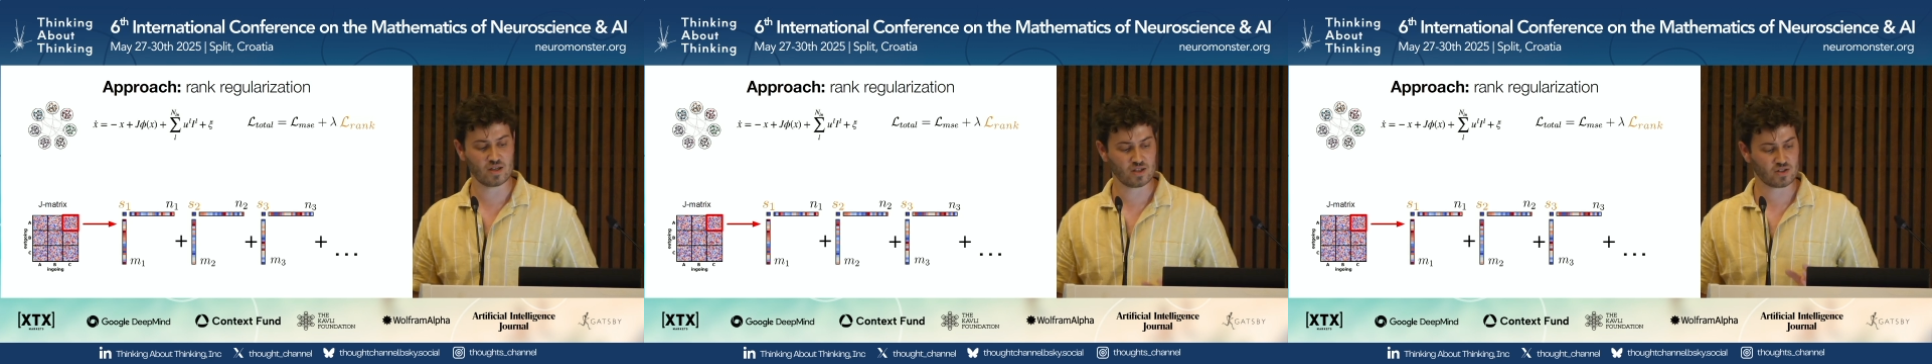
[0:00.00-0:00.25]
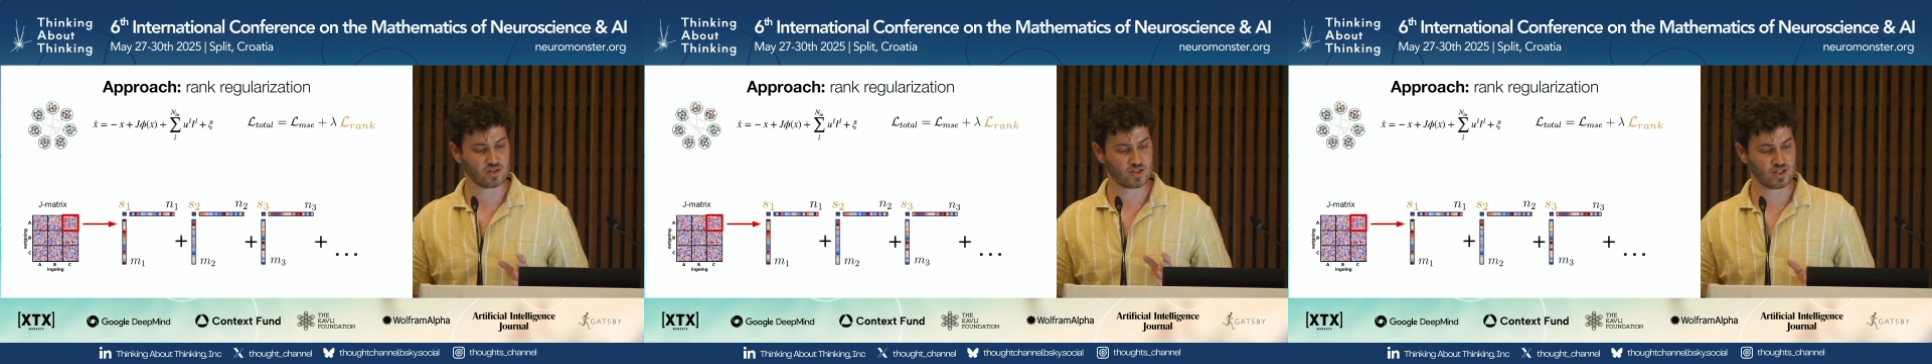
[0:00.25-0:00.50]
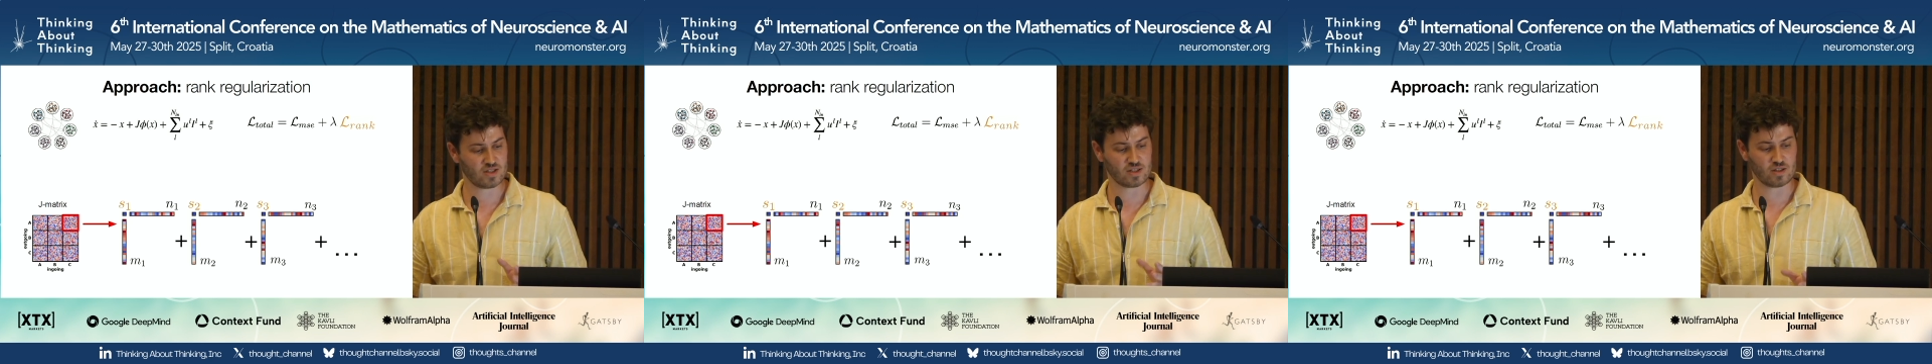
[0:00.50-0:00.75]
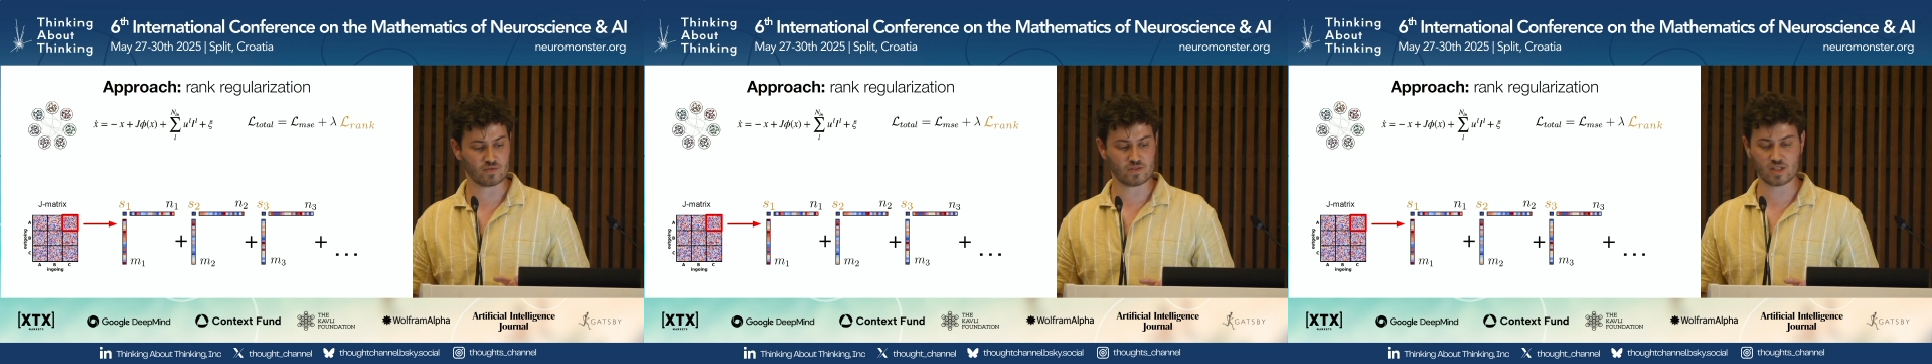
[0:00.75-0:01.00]
consisting
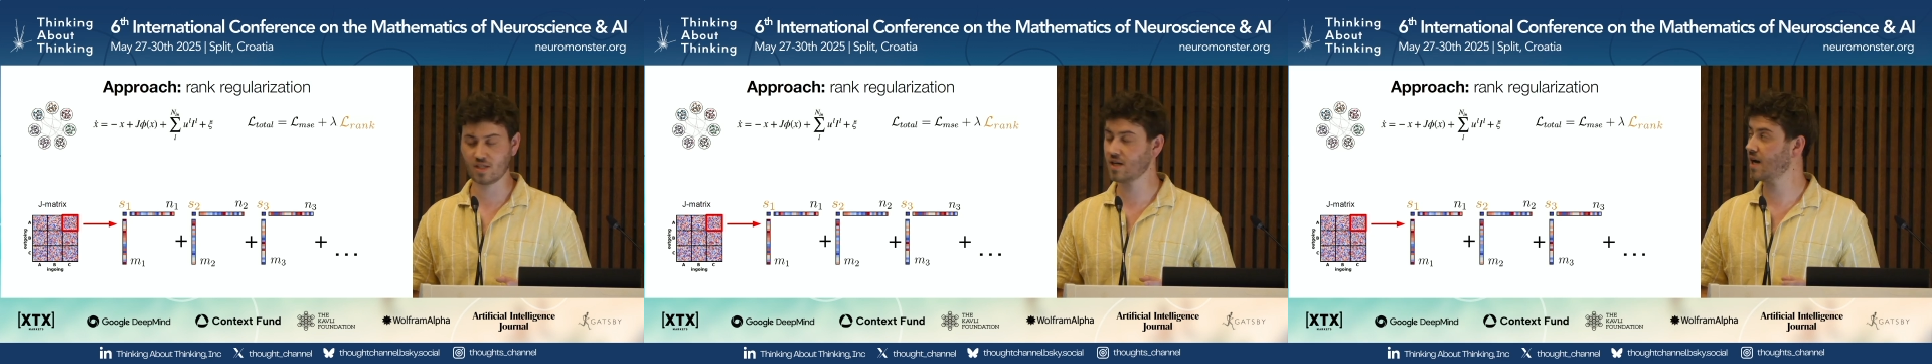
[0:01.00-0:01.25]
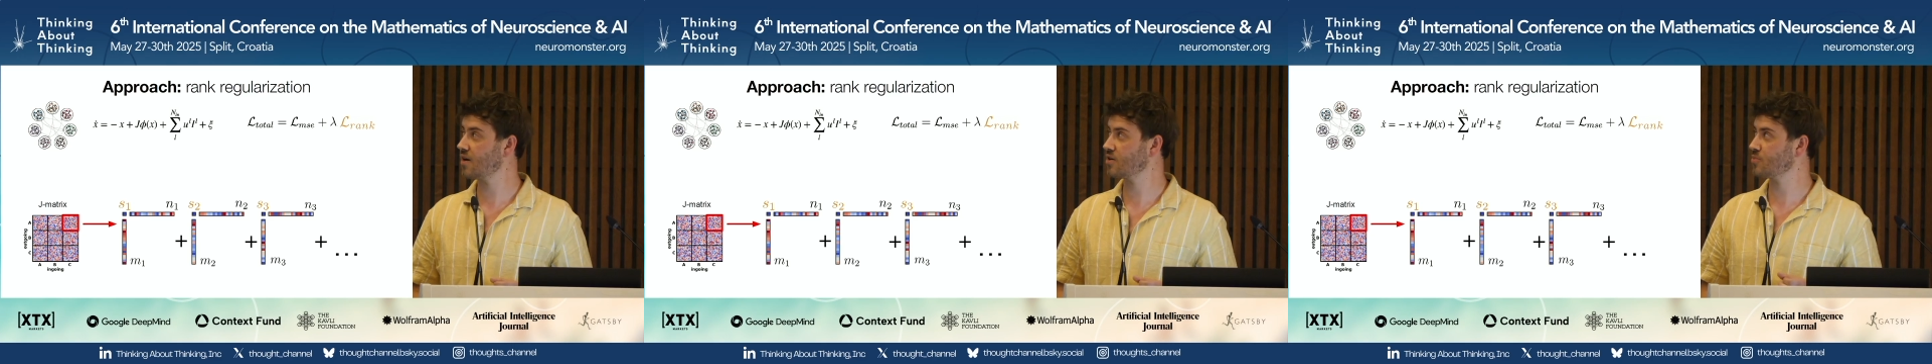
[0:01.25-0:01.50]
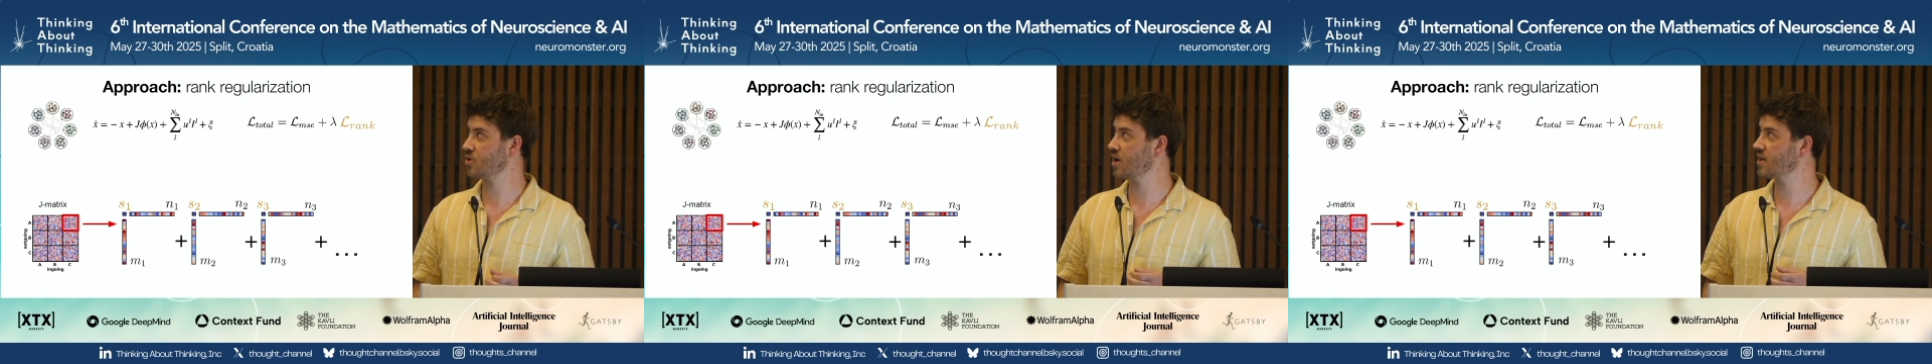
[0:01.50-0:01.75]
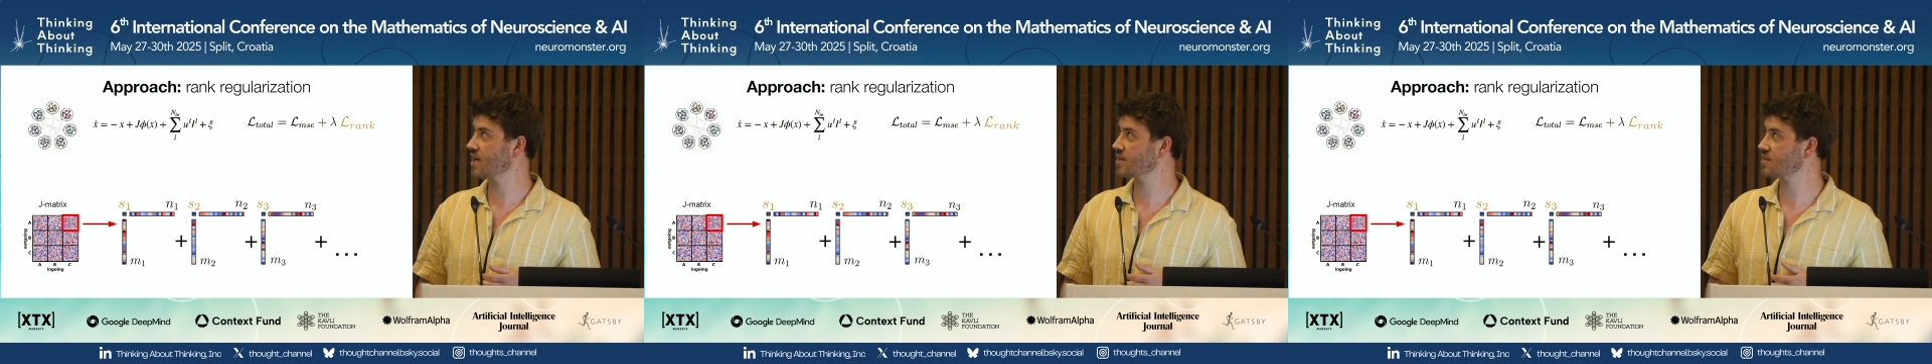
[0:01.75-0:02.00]
of the outer
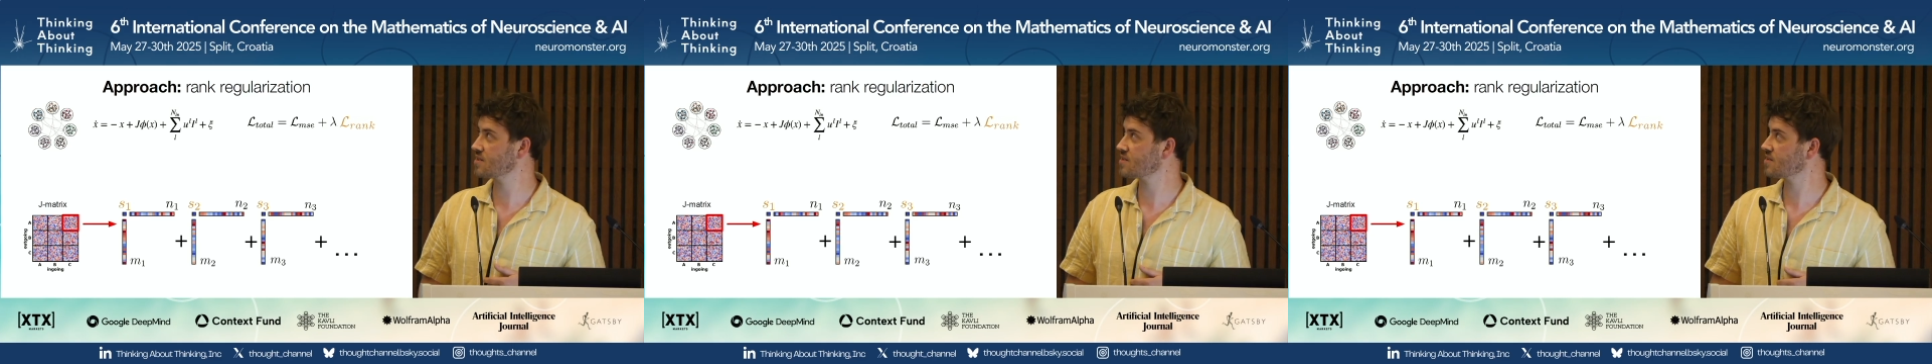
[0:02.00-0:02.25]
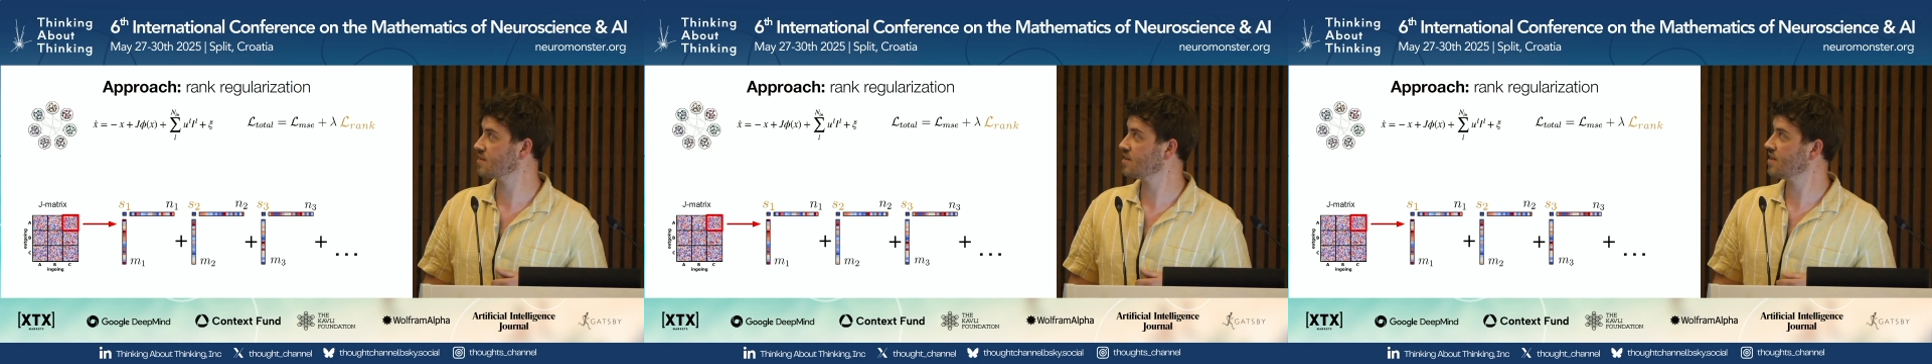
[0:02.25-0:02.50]
products